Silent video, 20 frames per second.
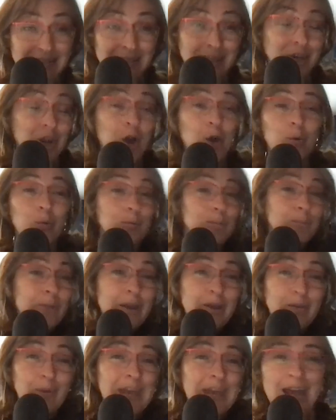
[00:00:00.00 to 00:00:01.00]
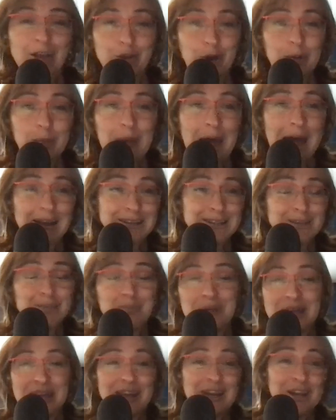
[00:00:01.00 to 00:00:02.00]
We can't go back to the
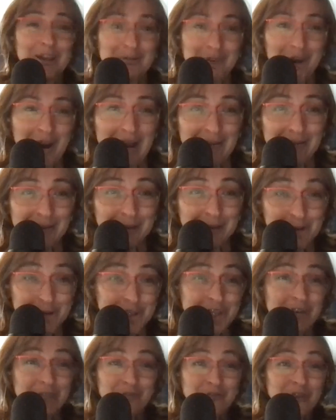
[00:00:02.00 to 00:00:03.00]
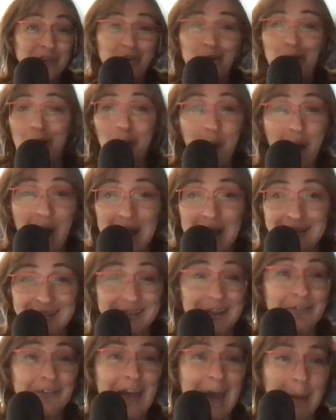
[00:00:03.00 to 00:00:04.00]
beginning of our evolution and figure out why
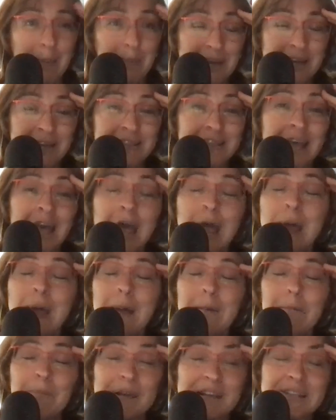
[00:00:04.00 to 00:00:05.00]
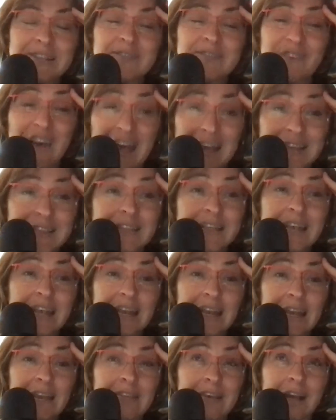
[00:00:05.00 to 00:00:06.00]
stuff happened, but it's
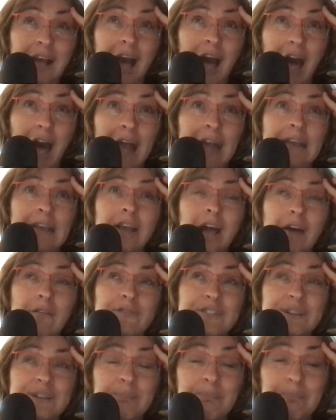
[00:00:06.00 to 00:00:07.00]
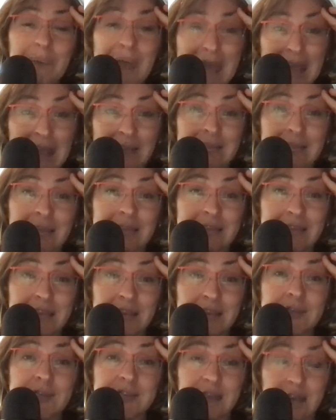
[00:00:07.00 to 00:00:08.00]
fascinating the kind of debate that
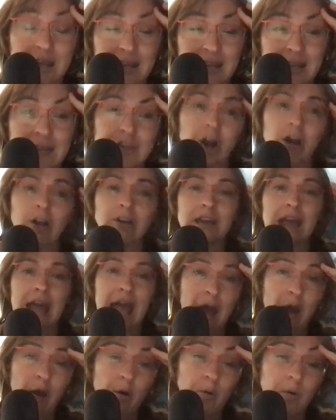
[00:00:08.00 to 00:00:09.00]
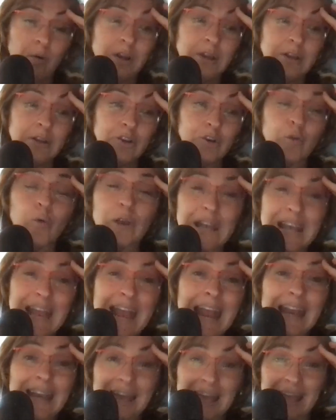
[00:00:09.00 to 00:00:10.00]
these studies are now
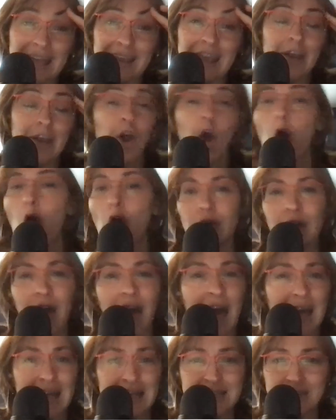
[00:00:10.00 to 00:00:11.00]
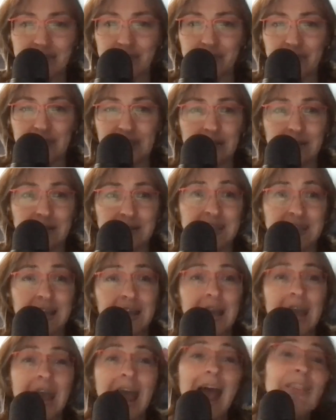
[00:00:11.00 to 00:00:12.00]
creating in all kinds of fields.
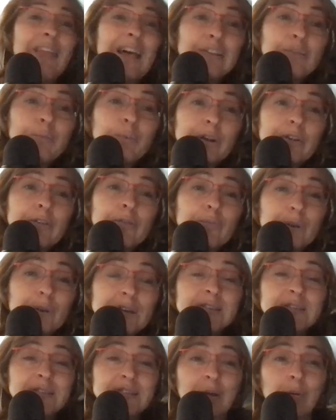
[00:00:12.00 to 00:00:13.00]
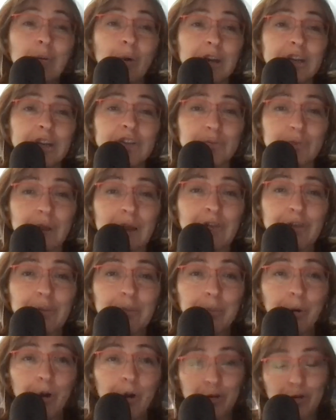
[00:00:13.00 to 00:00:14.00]
And that's one of the reasons I wanted to write the
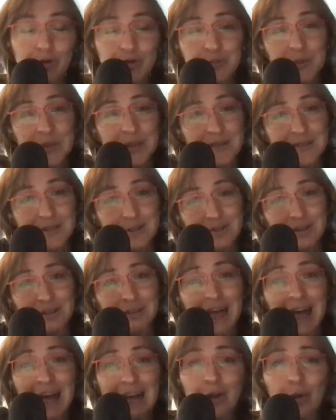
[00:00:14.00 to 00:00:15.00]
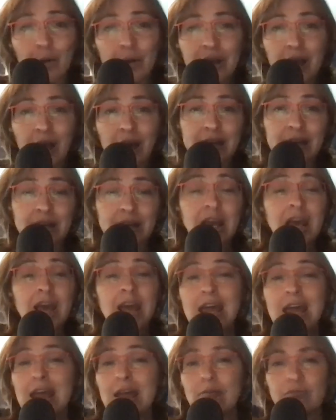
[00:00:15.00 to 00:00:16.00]
book, was because there's a lot going on in
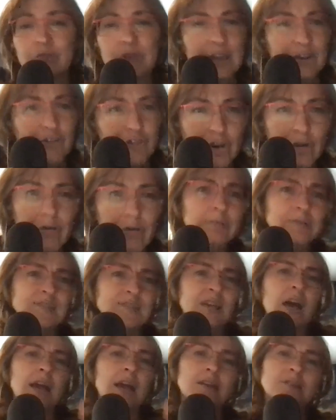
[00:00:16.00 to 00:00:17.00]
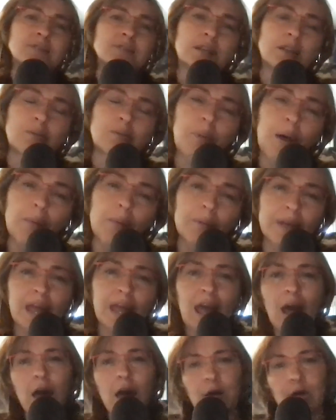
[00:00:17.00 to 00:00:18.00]
neuroscience and in public
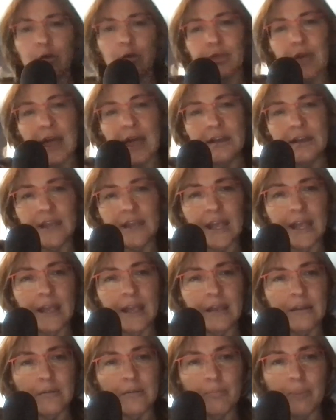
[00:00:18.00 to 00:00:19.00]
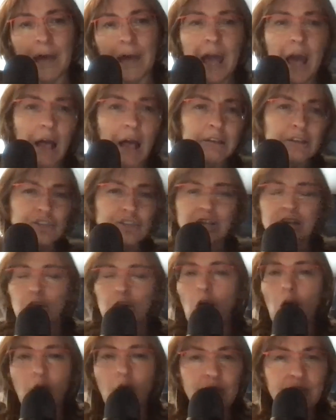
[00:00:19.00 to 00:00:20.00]
health and in biology and
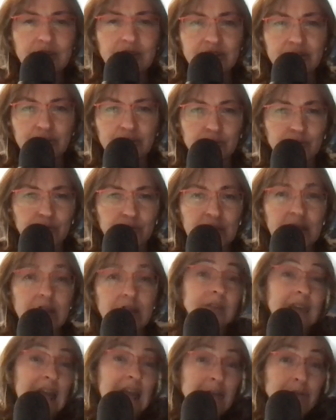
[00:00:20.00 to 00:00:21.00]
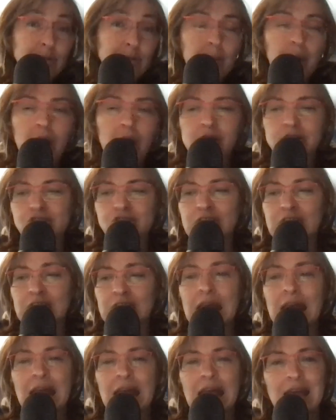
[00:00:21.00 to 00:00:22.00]
all these different fields, anthropology,
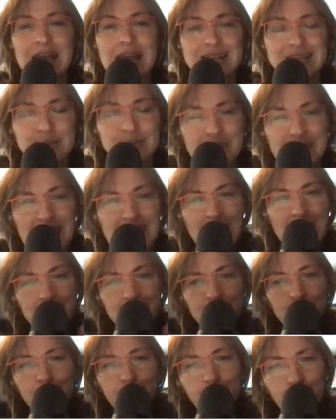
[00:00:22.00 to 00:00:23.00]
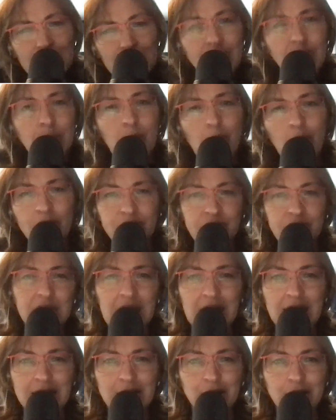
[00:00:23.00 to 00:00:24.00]
to be able to bring them all
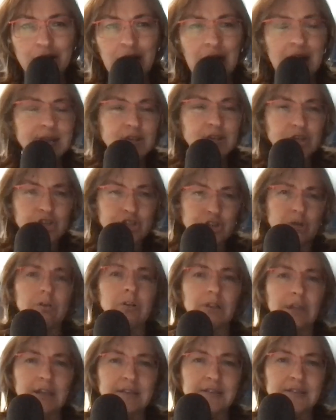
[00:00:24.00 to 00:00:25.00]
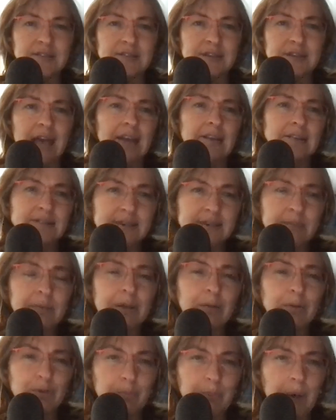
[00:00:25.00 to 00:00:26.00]
together as a journalist and as
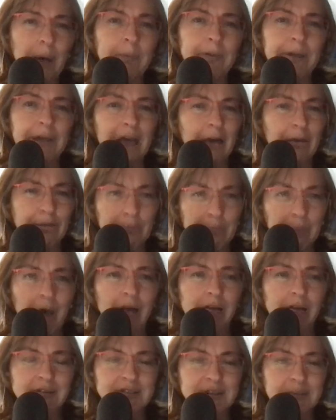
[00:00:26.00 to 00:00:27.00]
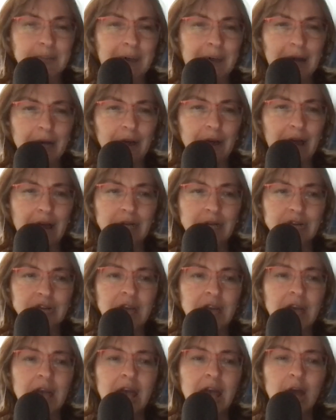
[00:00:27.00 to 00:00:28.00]
somebody with a public health and policy background
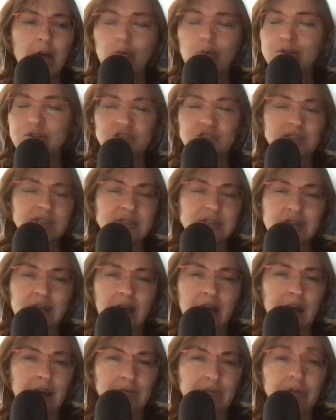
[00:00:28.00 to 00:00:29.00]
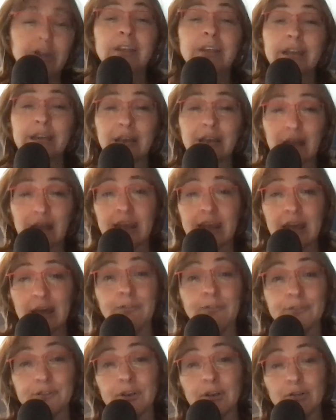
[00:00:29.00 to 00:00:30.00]
was just really a
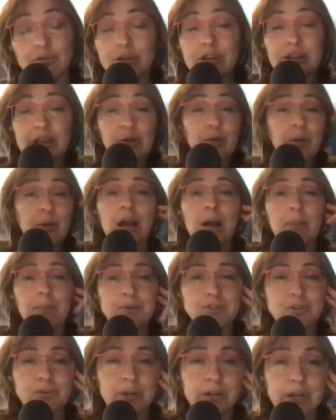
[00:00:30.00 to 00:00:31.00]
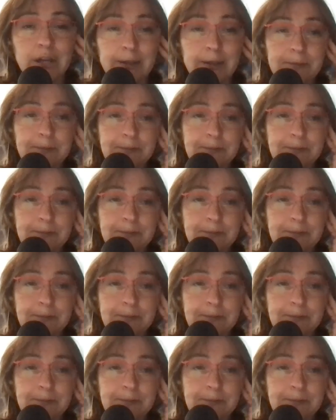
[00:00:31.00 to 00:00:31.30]
gift, a really great opportunity.